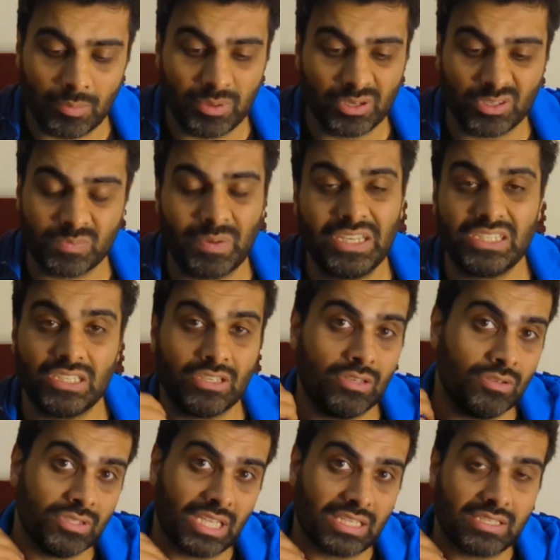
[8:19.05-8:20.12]
because basically you
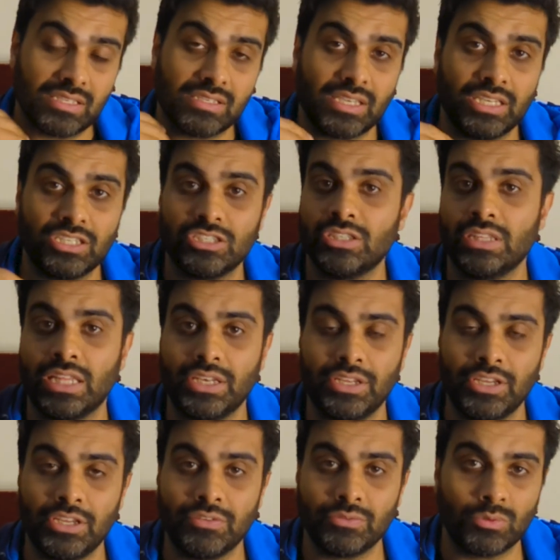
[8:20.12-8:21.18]
lose that sensation in that
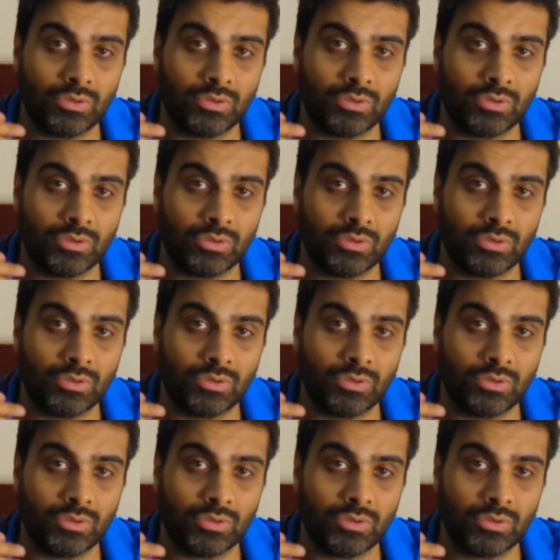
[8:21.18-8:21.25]
nerve.